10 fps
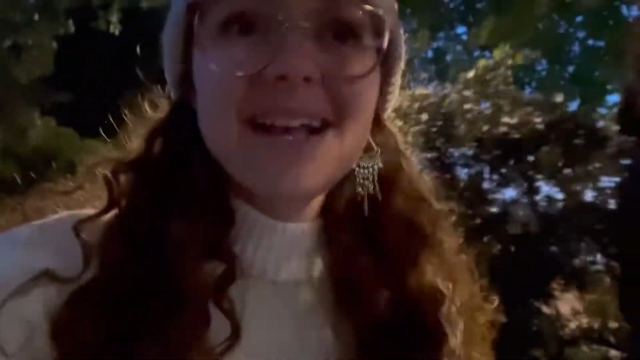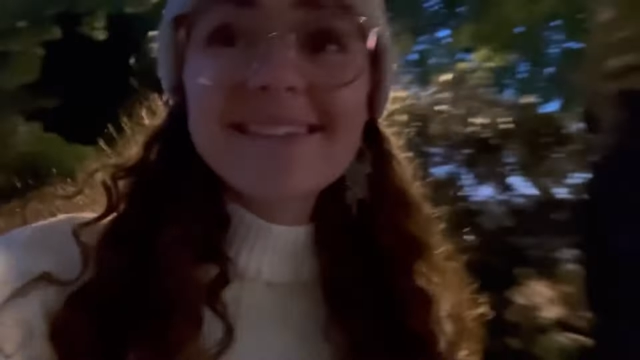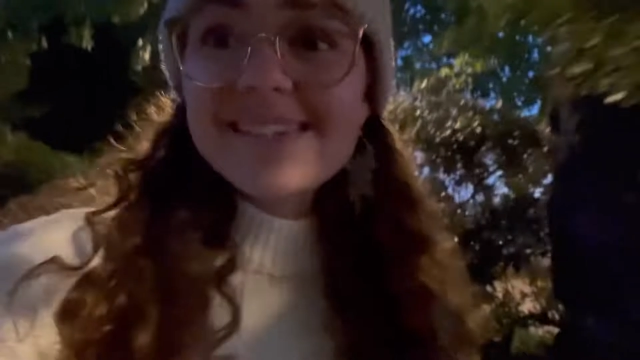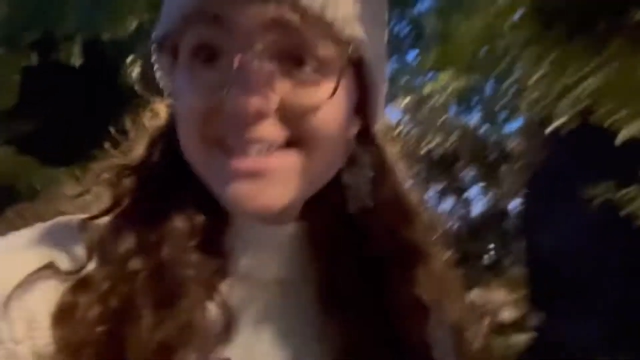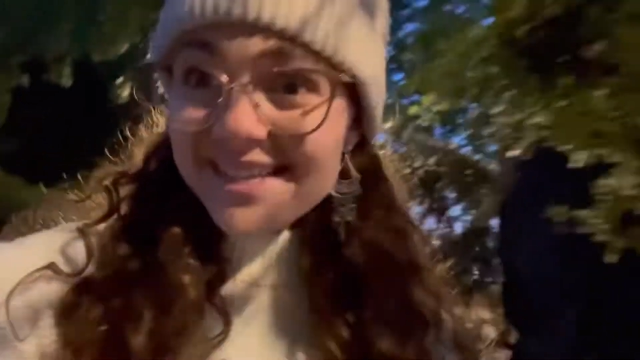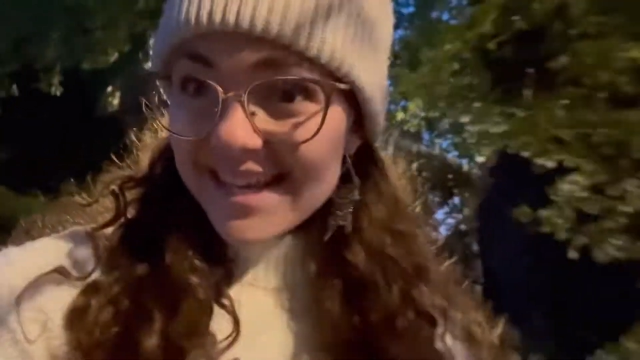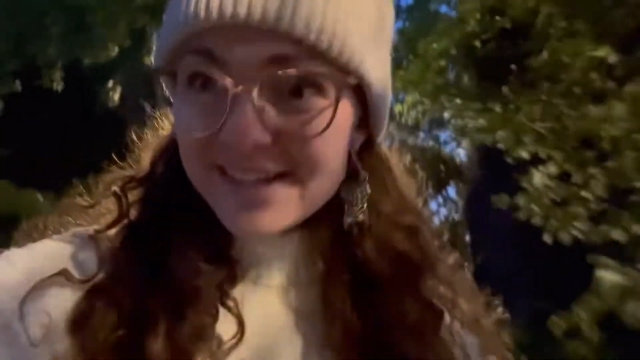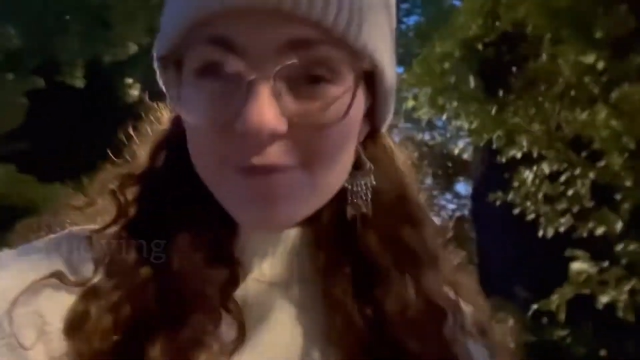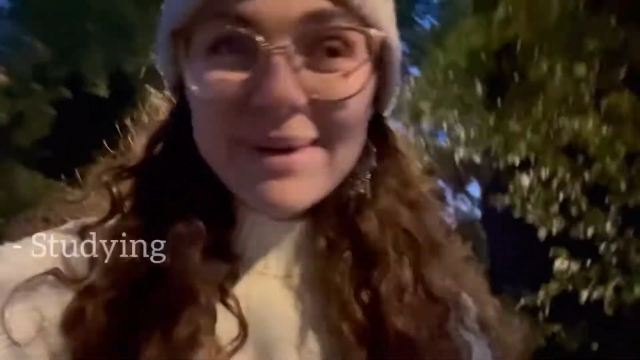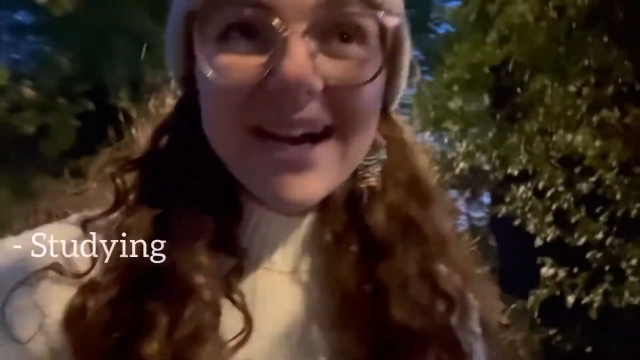
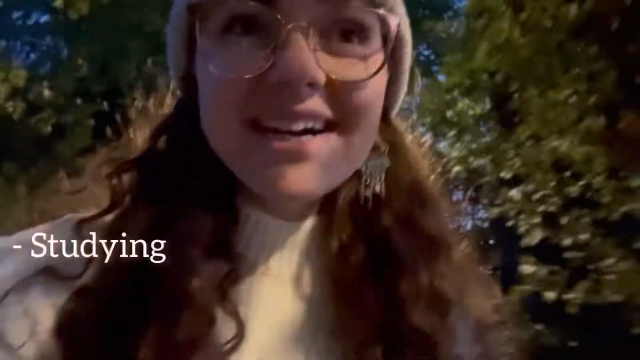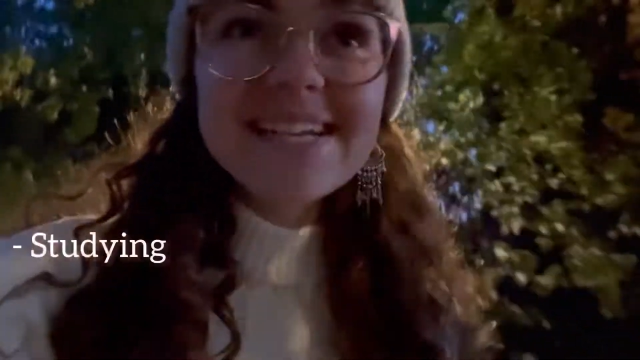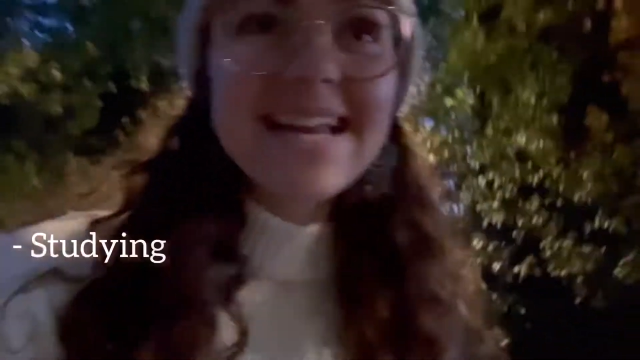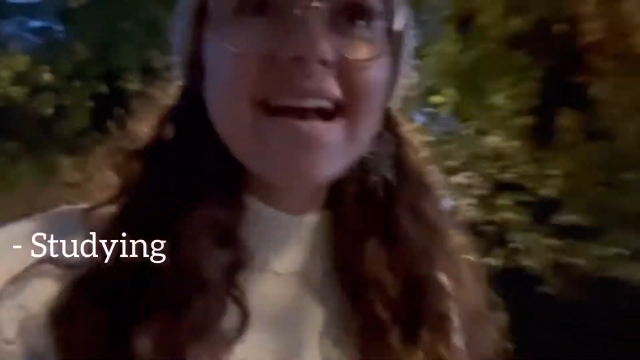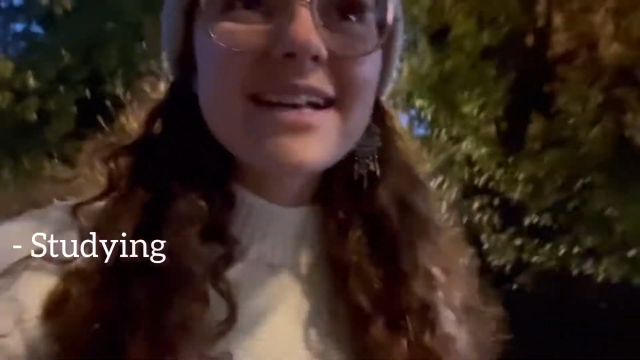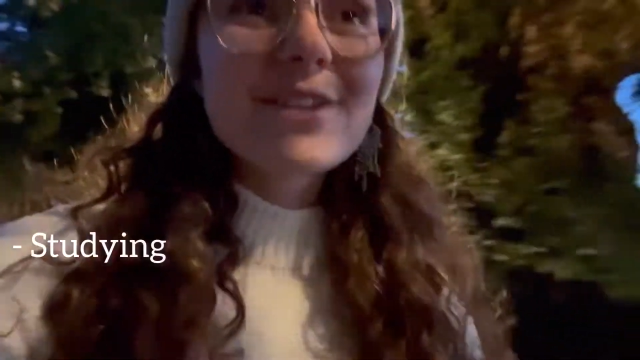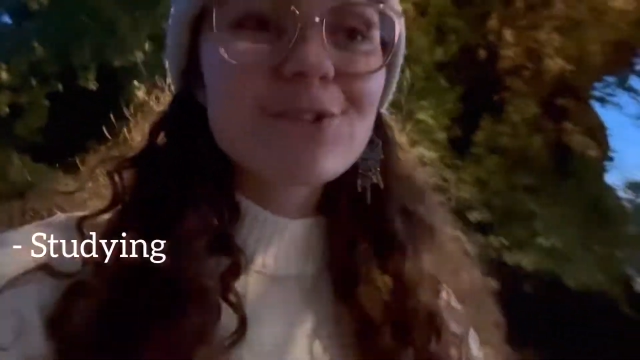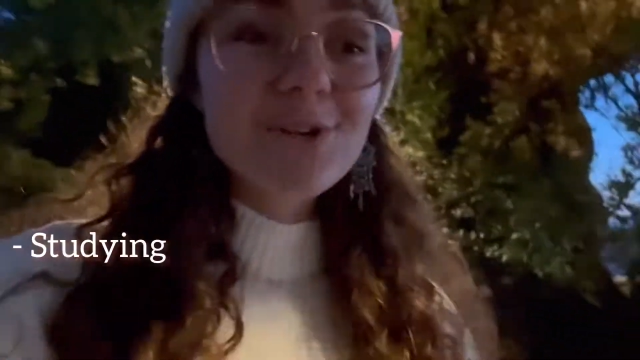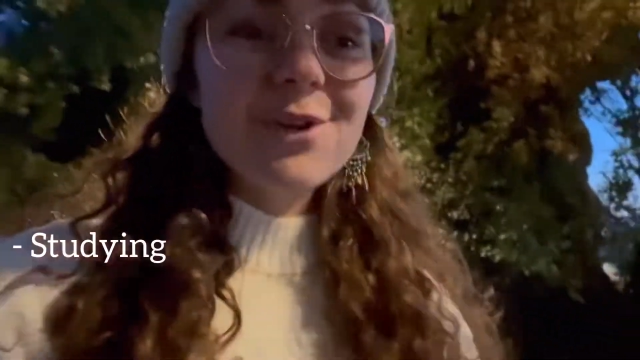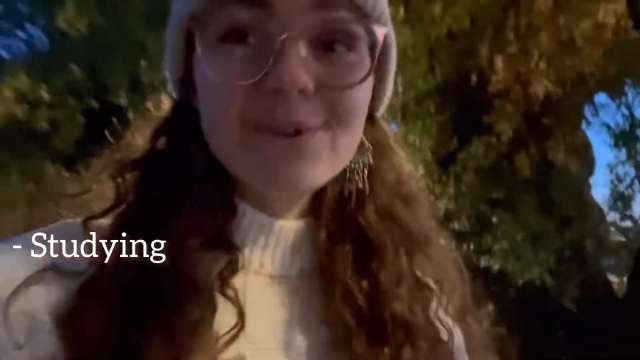studying to be architects
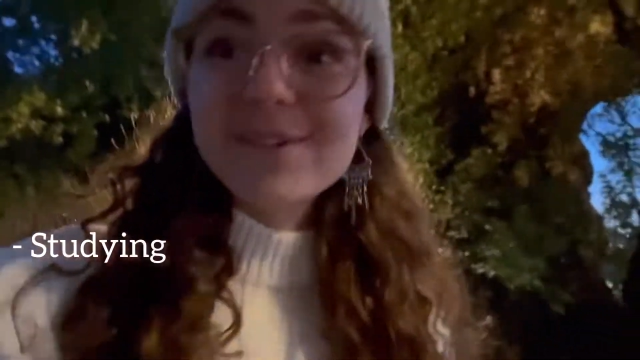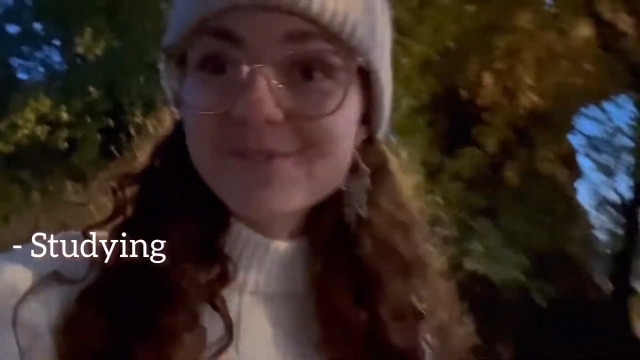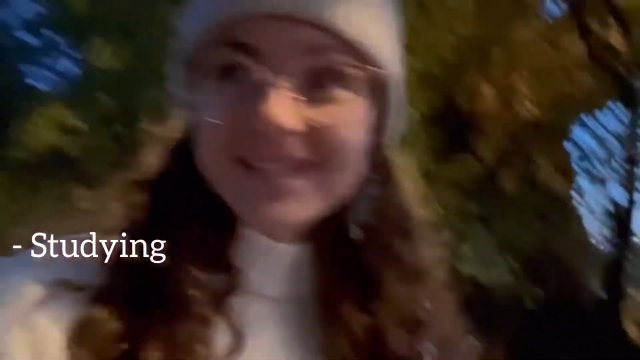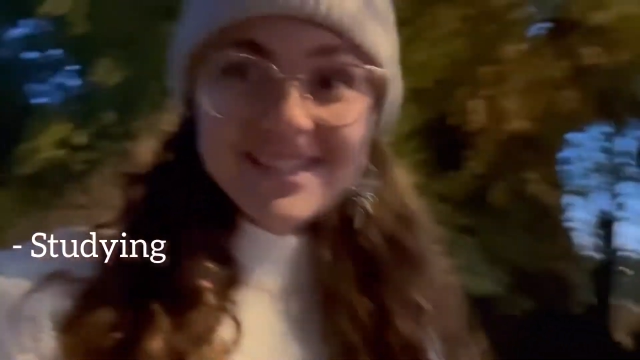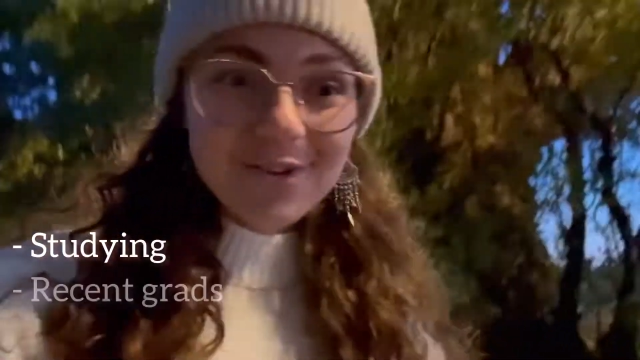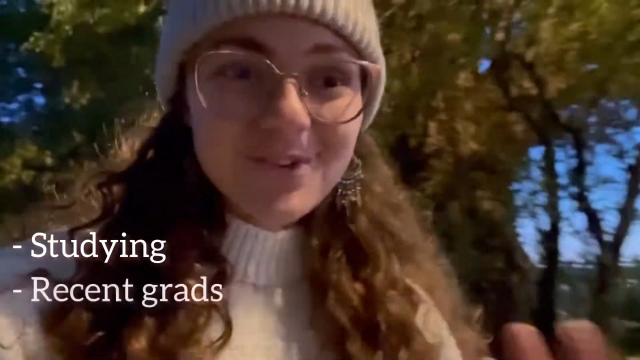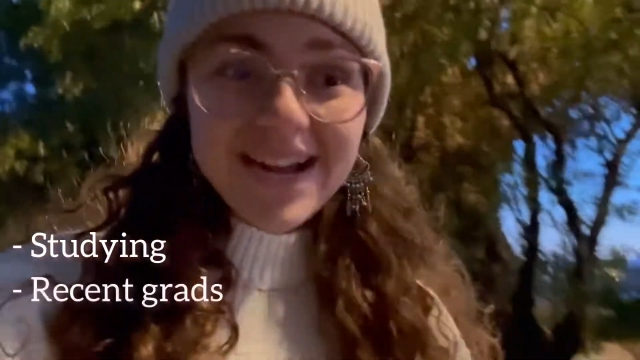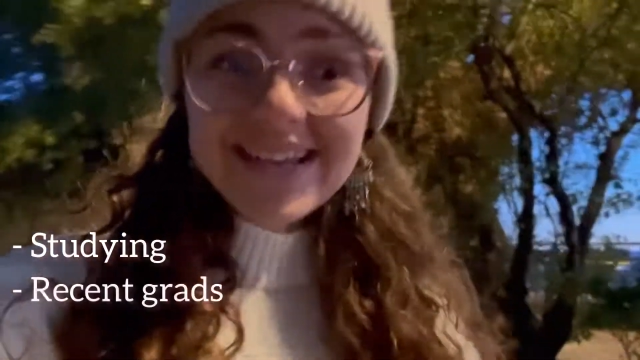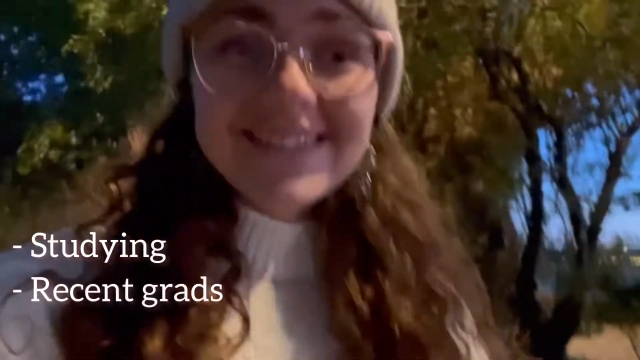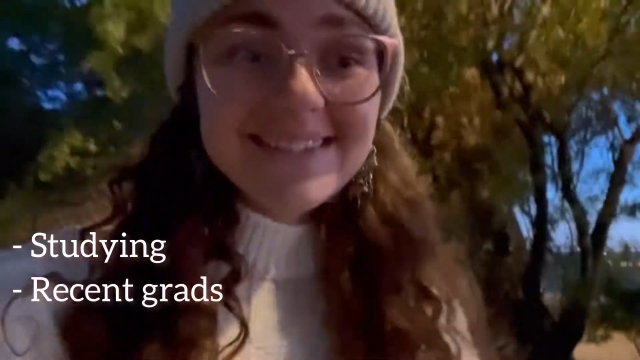or who are recent
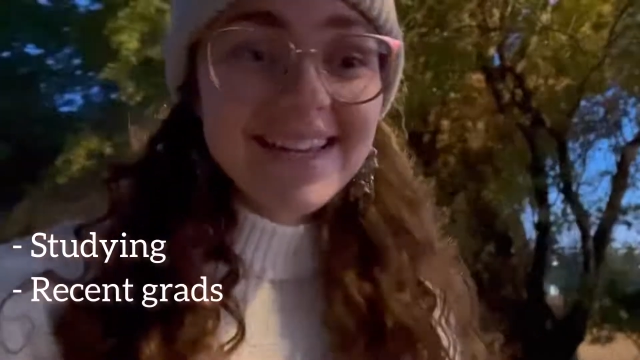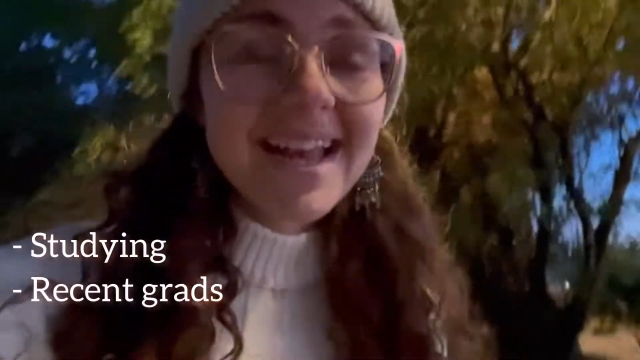grads,